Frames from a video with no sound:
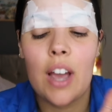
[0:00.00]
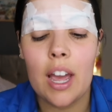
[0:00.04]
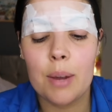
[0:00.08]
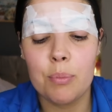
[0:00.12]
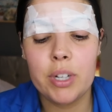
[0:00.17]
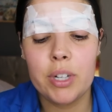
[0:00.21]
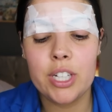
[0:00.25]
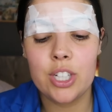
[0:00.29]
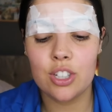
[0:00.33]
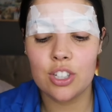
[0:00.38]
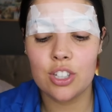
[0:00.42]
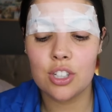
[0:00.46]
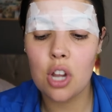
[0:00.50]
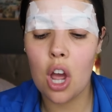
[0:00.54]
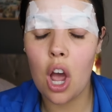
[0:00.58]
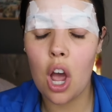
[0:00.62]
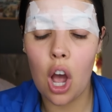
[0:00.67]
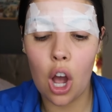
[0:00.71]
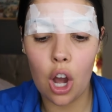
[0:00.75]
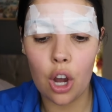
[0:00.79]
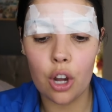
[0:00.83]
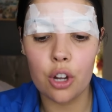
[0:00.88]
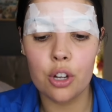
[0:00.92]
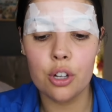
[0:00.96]
And we just
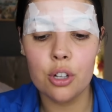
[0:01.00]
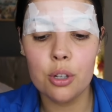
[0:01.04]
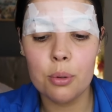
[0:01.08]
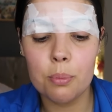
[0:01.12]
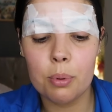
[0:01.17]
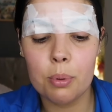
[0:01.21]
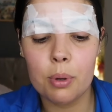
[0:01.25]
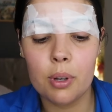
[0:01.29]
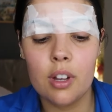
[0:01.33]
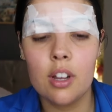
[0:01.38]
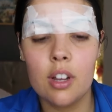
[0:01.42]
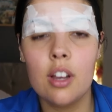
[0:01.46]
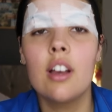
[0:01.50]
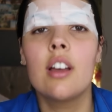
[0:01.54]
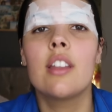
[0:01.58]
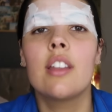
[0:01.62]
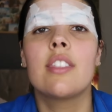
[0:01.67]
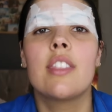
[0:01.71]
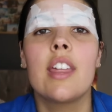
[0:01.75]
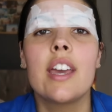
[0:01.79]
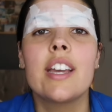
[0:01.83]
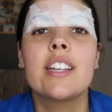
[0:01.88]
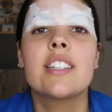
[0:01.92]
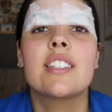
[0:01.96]
hope
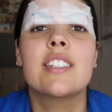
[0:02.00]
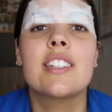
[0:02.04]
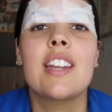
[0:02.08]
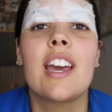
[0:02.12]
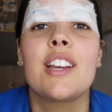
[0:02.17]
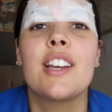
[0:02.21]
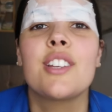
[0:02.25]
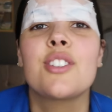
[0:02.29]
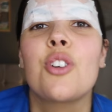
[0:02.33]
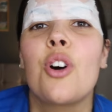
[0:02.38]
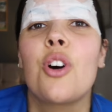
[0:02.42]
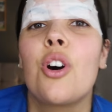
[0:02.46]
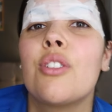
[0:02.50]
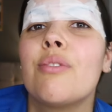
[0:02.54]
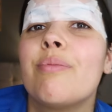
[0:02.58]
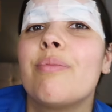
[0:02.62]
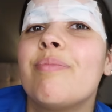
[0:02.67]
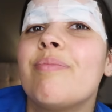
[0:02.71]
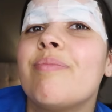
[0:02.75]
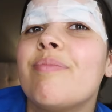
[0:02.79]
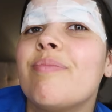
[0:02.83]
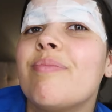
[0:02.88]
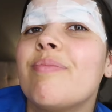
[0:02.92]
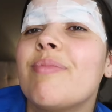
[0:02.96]
that it stays on
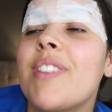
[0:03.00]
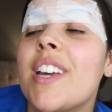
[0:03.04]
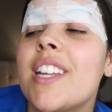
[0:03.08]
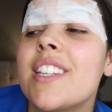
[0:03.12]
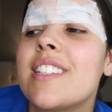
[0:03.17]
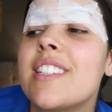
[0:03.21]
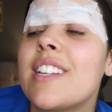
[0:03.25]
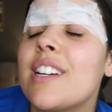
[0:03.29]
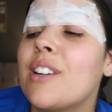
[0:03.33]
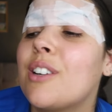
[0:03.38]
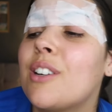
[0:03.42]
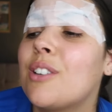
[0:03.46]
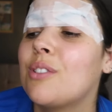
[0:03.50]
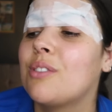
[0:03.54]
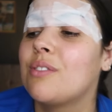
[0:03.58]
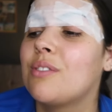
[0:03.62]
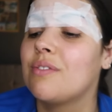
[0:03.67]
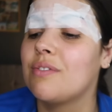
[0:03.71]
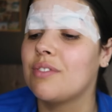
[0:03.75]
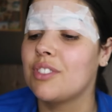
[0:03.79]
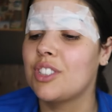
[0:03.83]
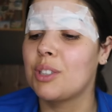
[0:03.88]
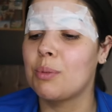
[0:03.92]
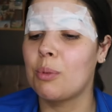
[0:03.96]
until
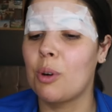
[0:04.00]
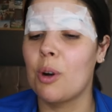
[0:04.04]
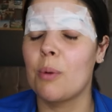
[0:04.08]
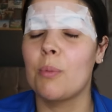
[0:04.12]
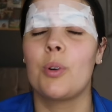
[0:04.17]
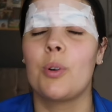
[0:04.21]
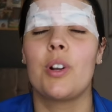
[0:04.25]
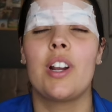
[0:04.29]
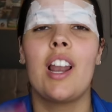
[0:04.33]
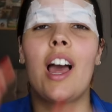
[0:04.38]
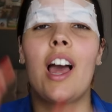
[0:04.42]
tomorrow morning.